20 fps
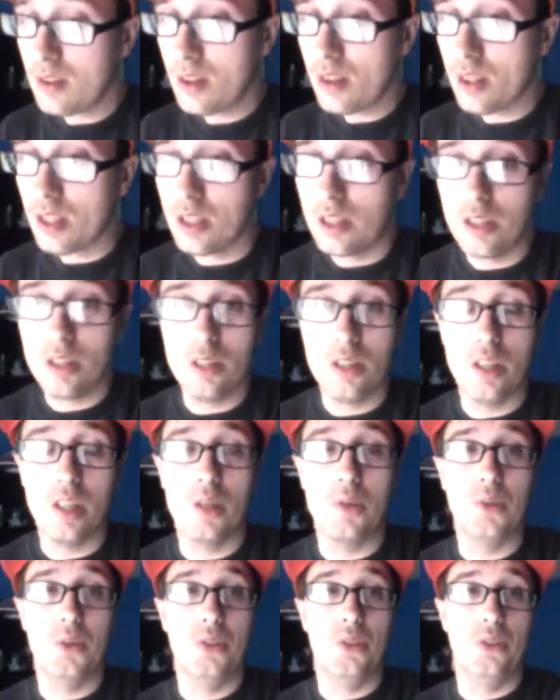You know, I
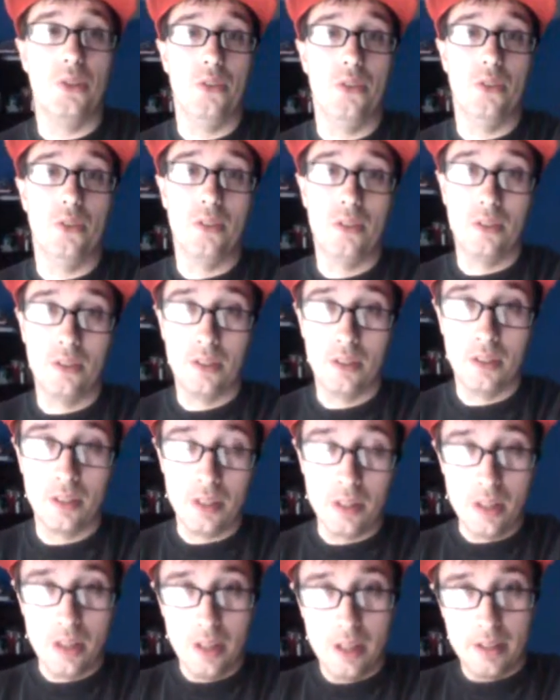would do.
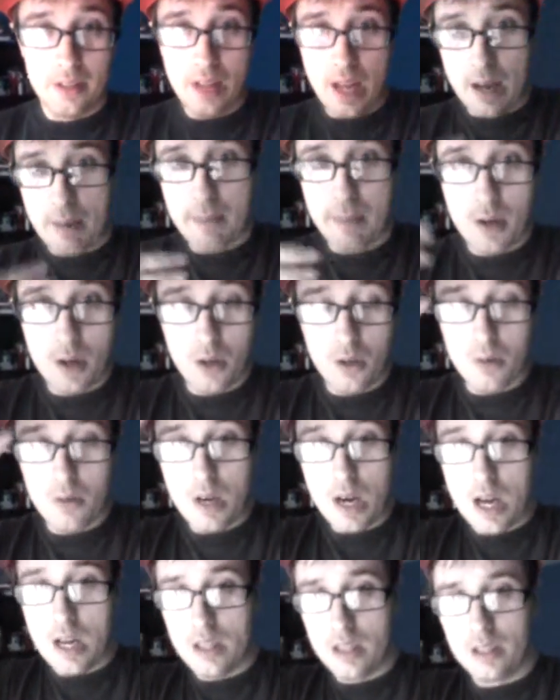It's like Bill
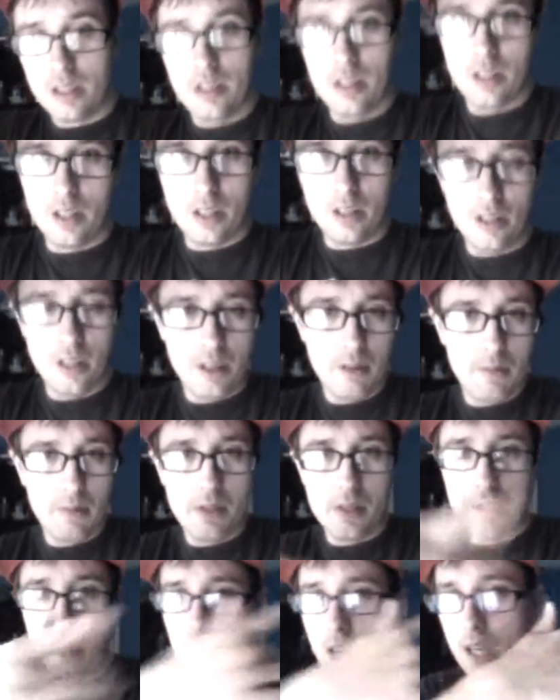O'Reilly, you know, he was
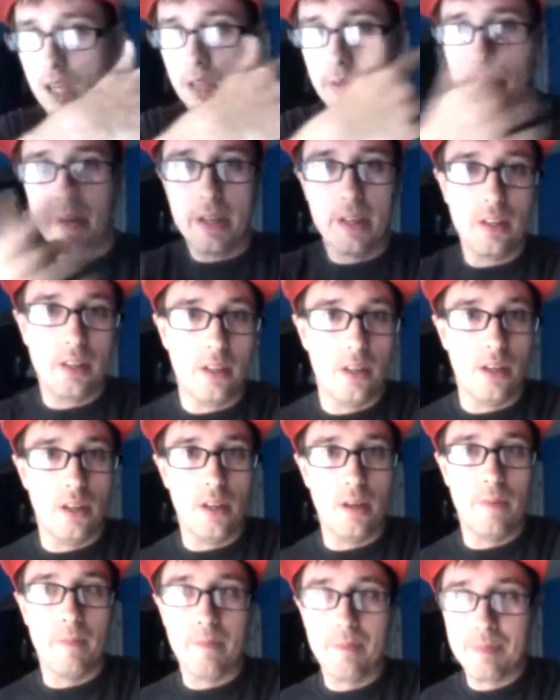talking about, you know,
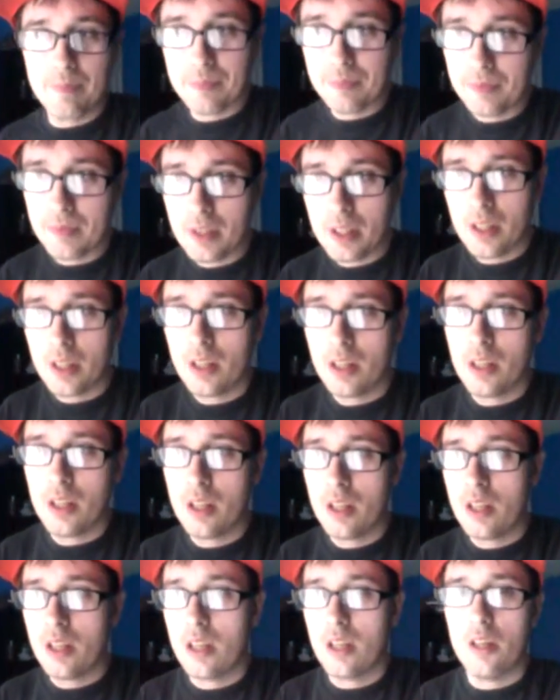
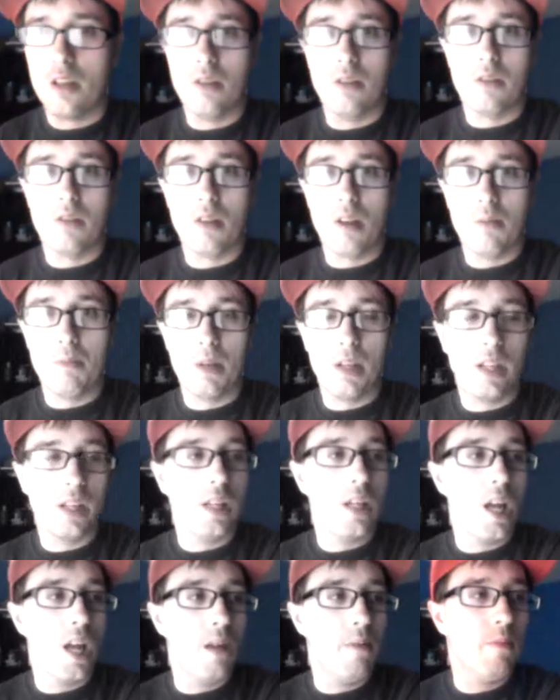you know, somebody
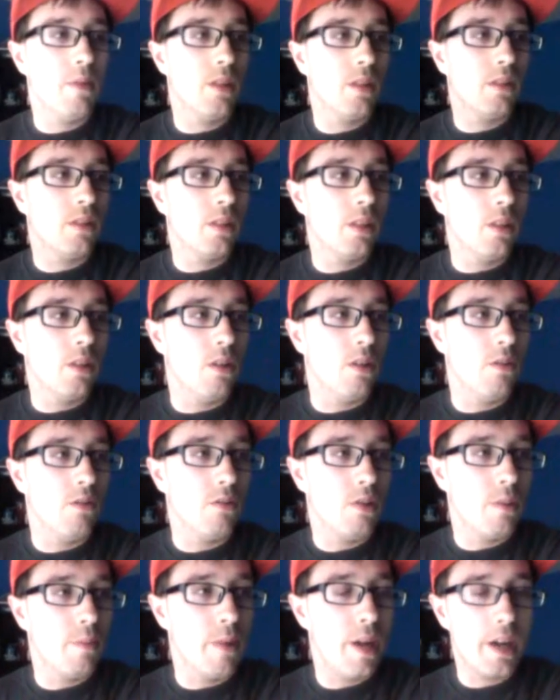came, you know, from
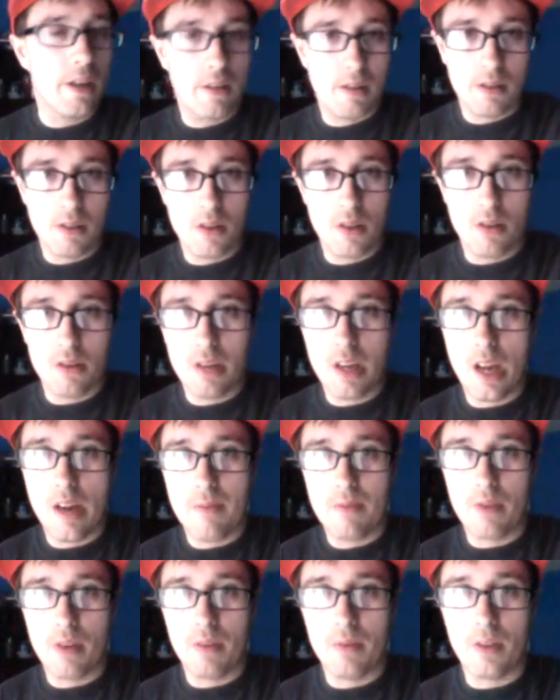Mexico, came
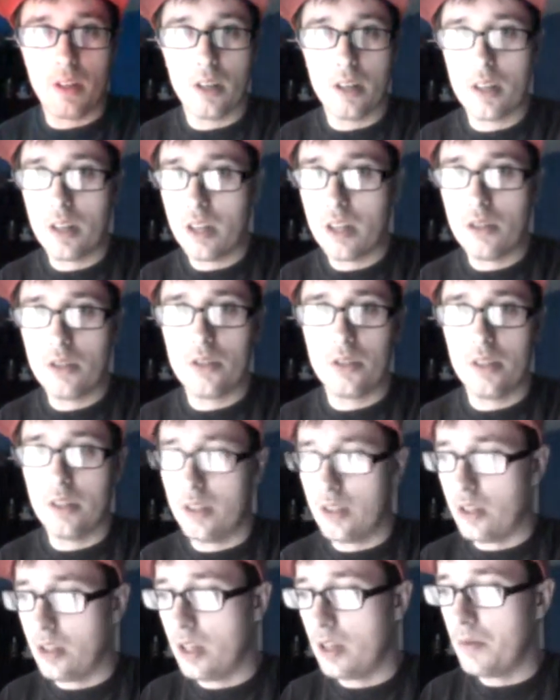from our country, you know,
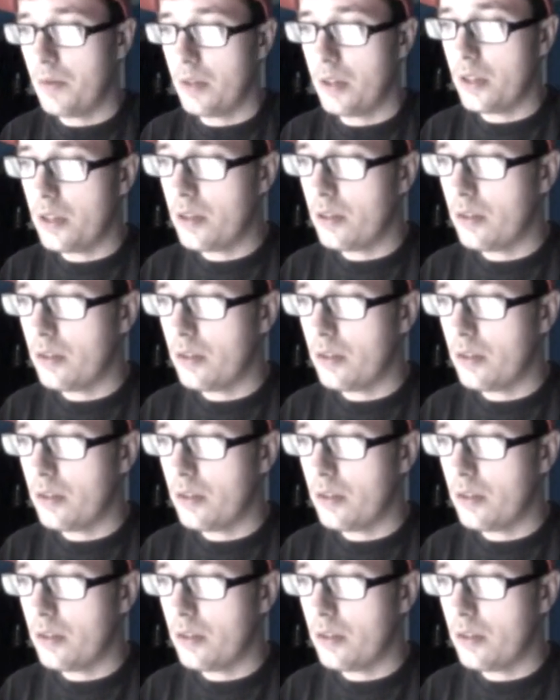I would do.